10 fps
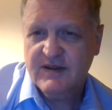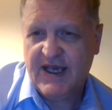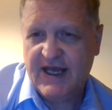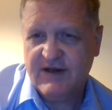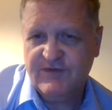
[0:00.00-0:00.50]

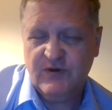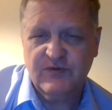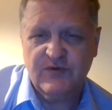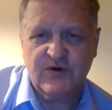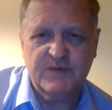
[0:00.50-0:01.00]
got a few
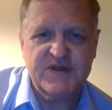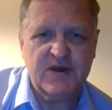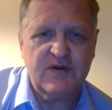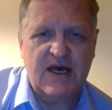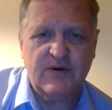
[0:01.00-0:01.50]
verbs
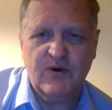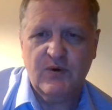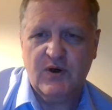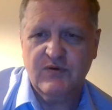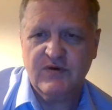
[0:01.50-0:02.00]
I'll go
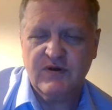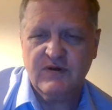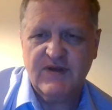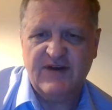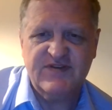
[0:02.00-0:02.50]
over.
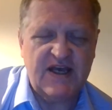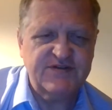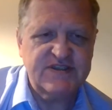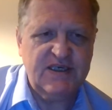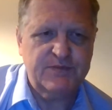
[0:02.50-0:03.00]
I've
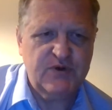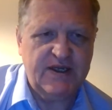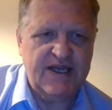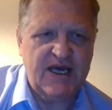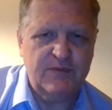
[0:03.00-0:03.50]
skipped right
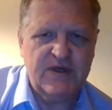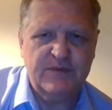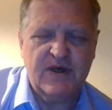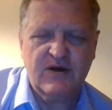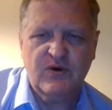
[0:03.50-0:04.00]
now, but
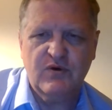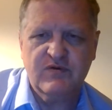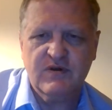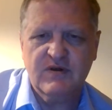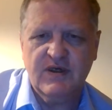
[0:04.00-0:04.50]
I'll go
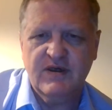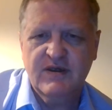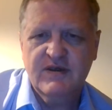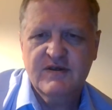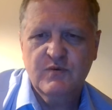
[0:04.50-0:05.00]
over
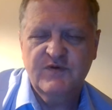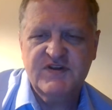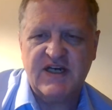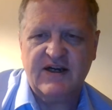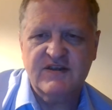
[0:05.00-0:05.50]
with
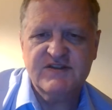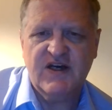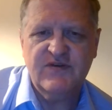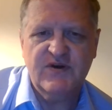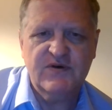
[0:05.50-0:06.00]
charts
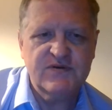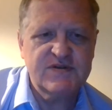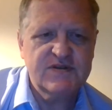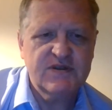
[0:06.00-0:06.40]
on those.